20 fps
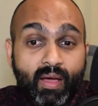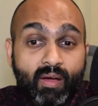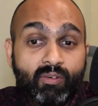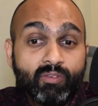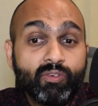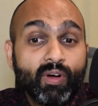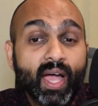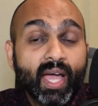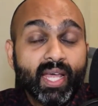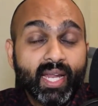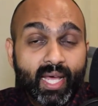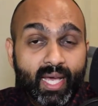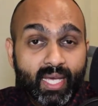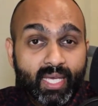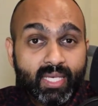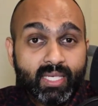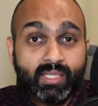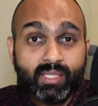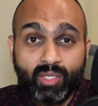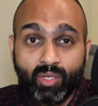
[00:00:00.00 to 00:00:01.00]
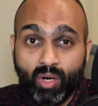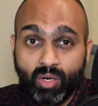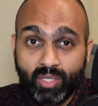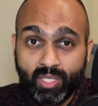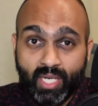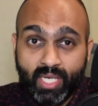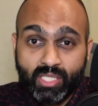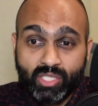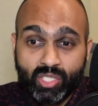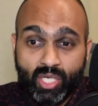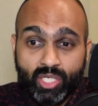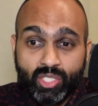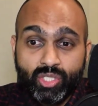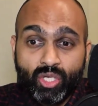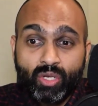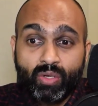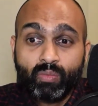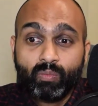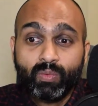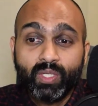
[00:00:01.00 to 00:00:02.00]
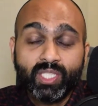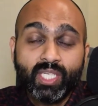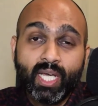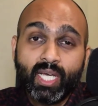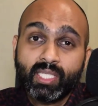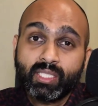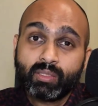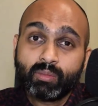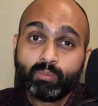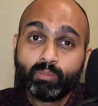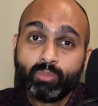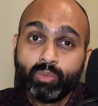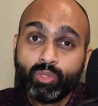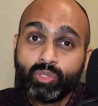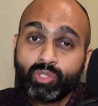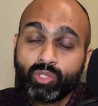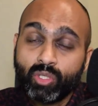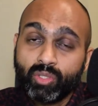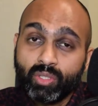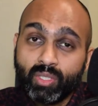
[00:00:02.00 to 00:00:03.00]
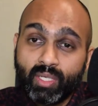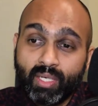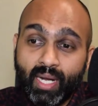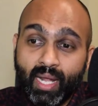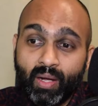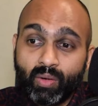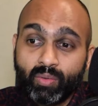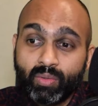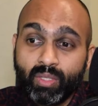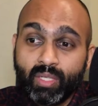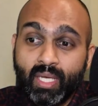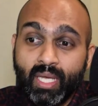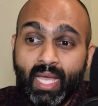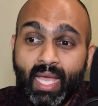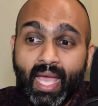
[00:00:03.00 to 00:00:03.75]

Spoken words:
FireEye is an organization which has boots on the ground